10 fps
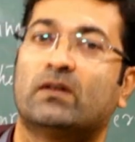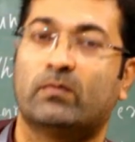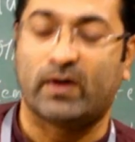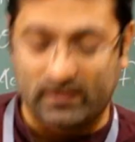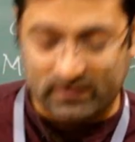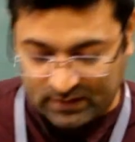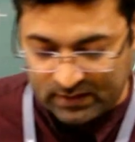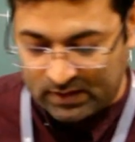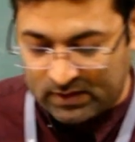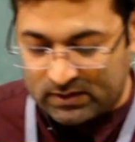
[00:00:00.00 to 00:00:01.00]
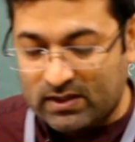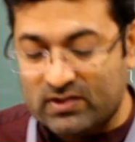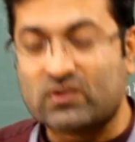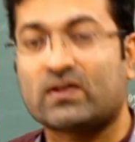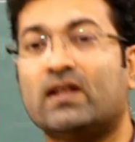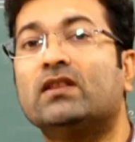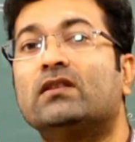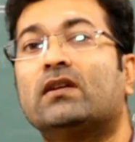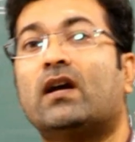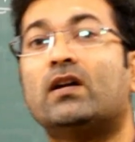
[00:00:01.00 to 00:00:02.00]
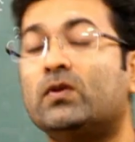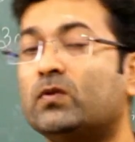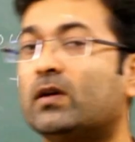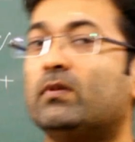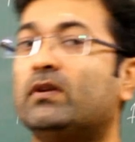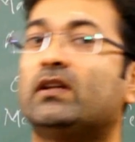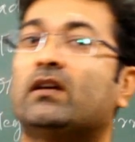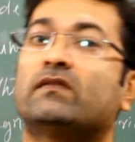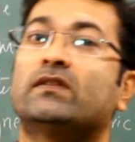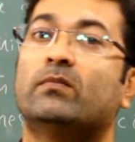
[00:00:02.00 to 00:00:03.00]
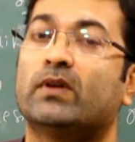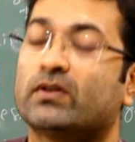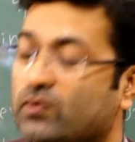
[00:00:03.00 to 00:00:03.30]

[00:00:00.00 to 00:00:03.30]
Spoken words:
the bricks, the strength and durability of the brick